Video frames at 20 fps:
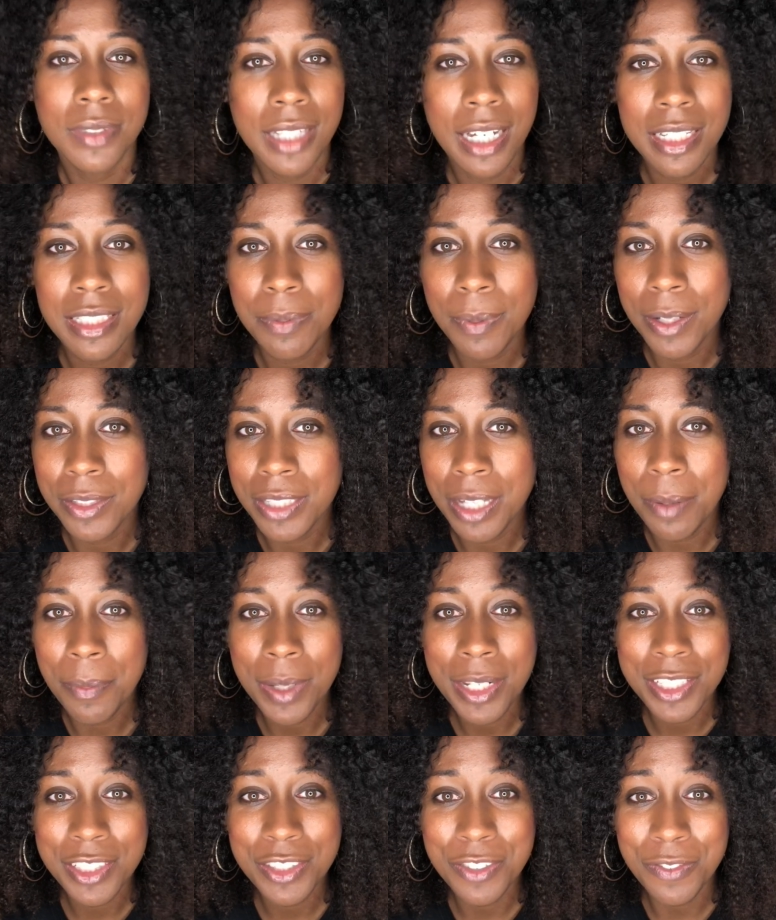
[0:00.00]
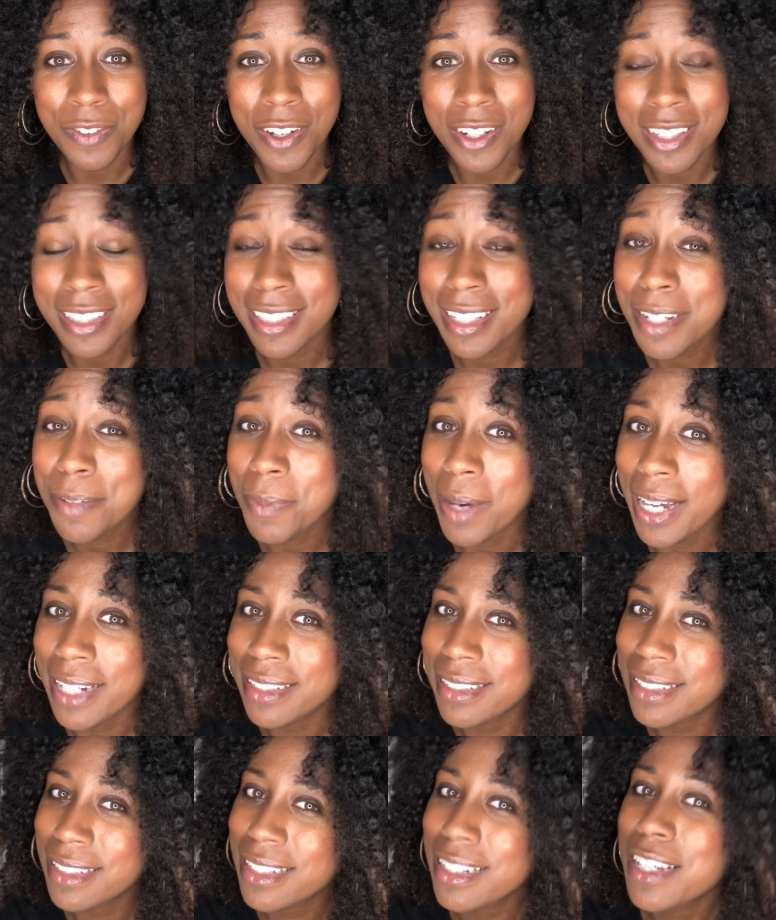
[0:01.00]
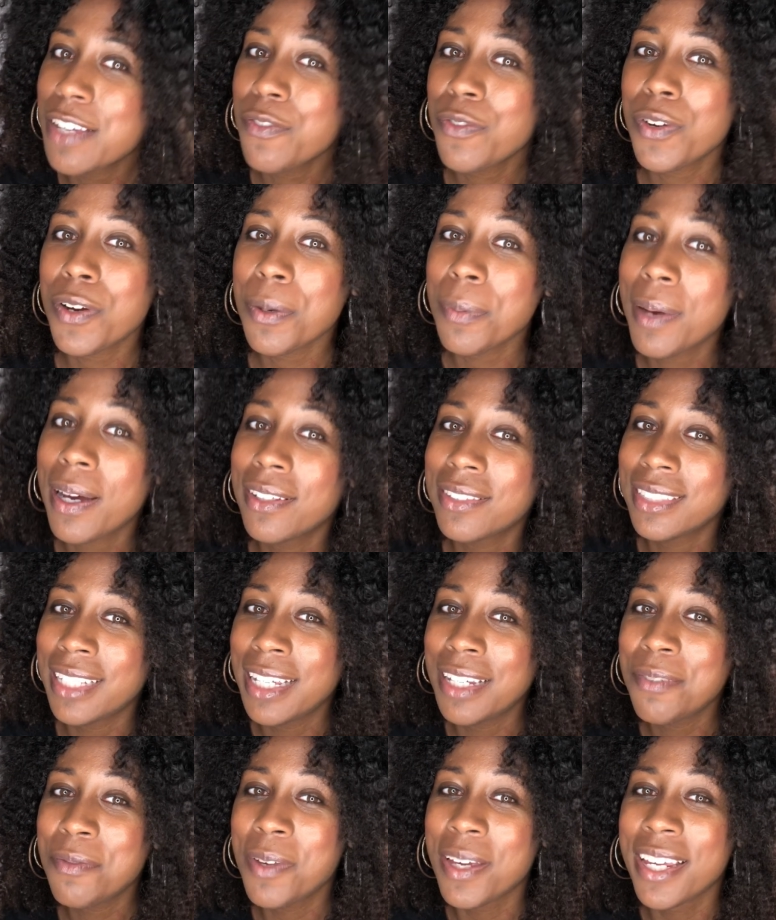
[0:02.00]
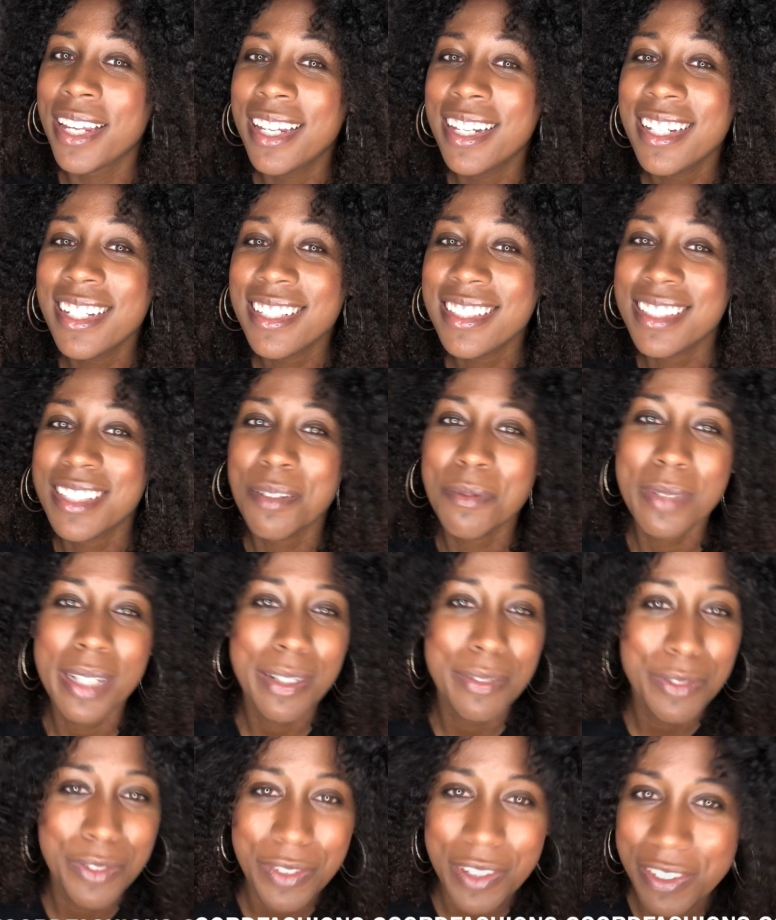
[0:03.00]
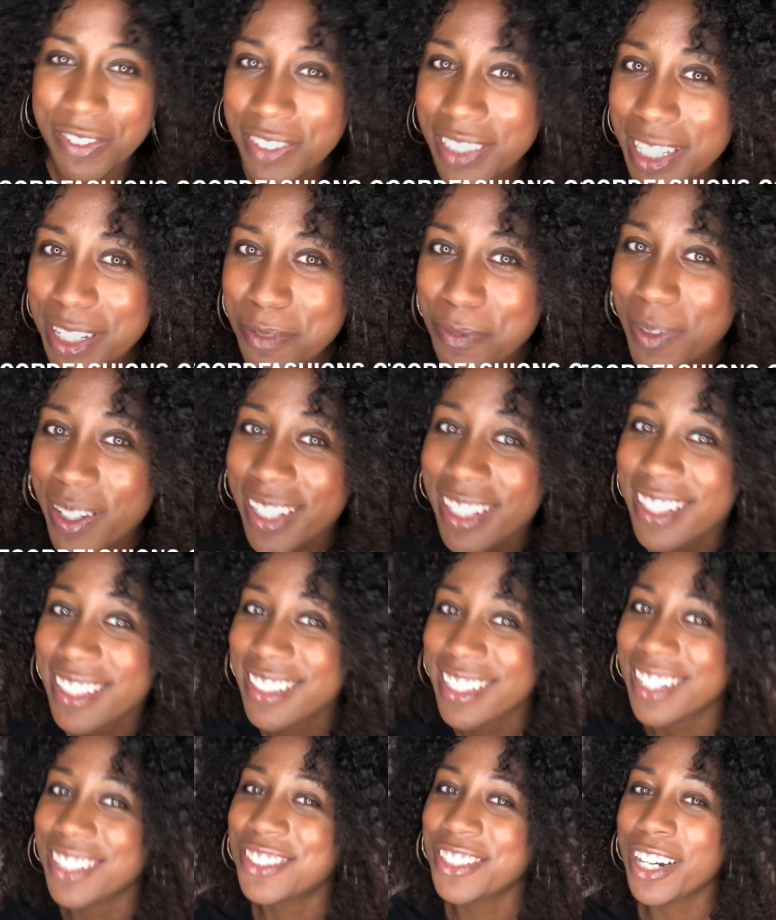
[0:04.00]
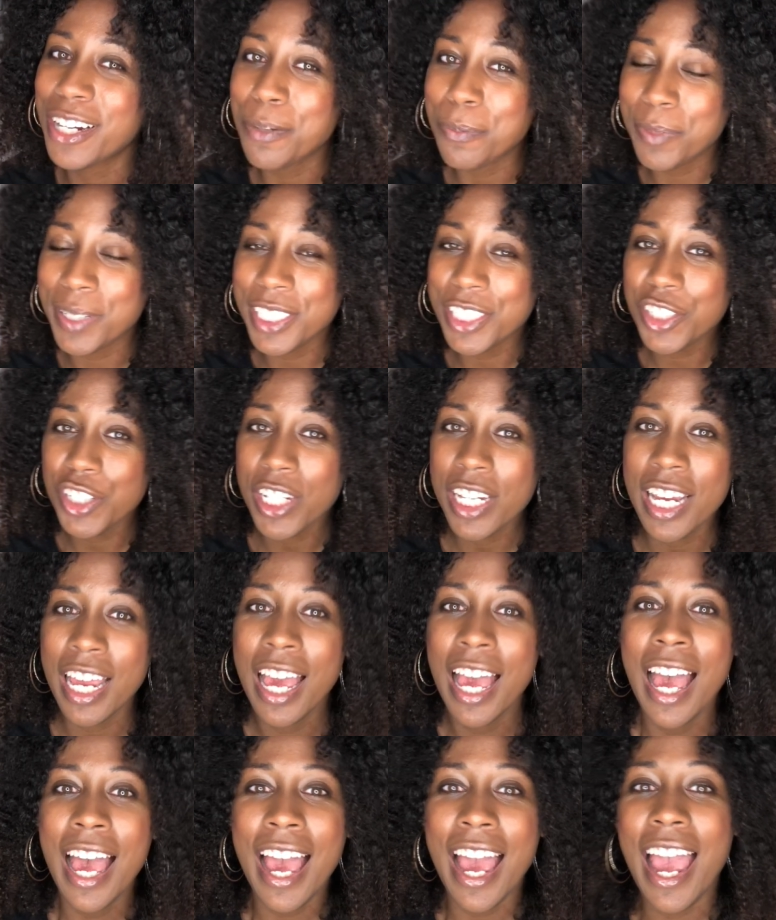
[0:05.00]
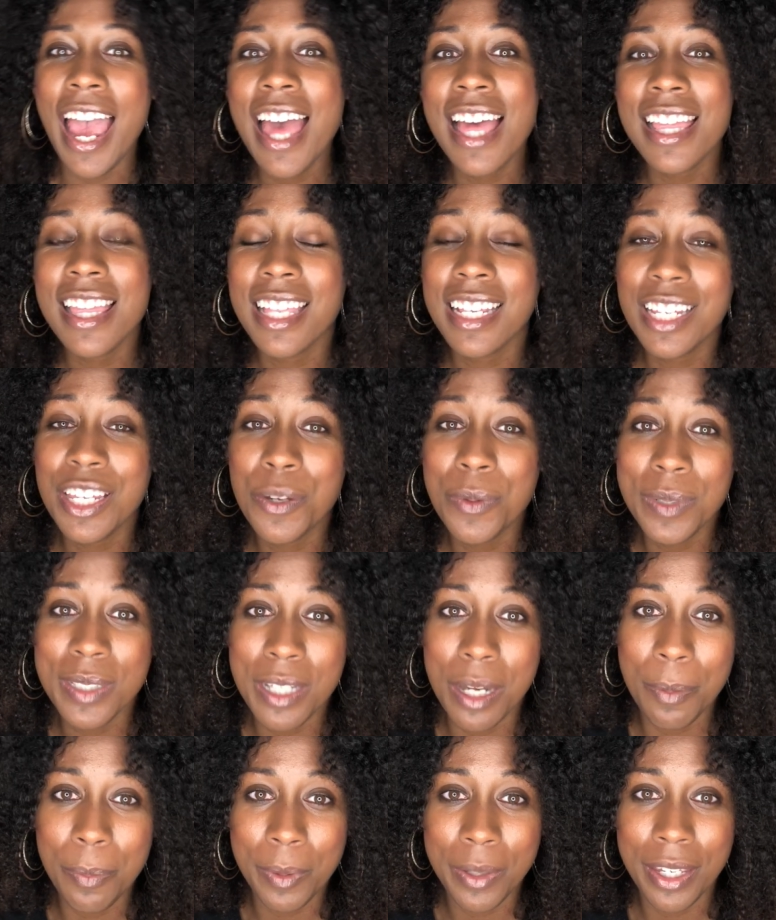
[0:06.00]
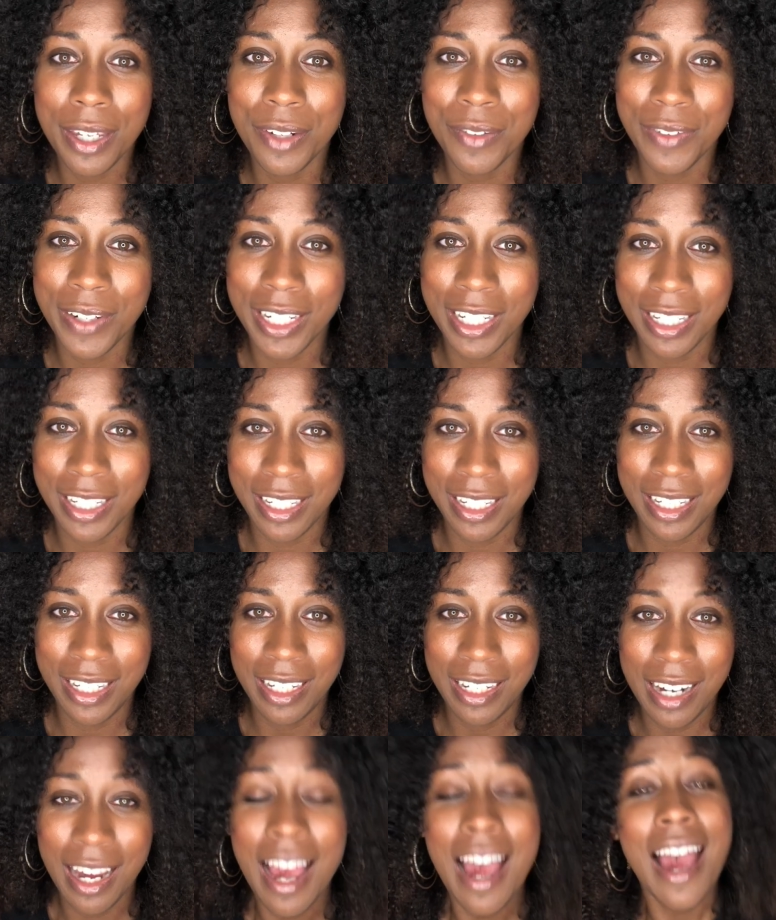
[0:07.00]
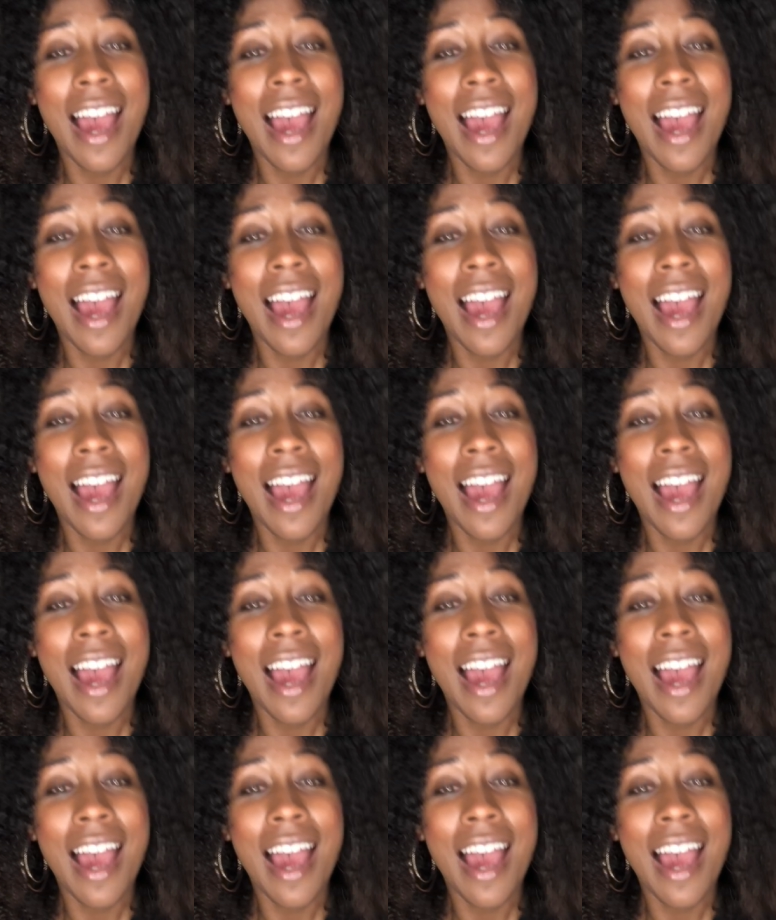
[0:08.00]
takes about 10 minutes to fall asleep. I sleep for about 10 minutes, sometimes 15 minutes. I try to push it, and then he was up again, ready to eat.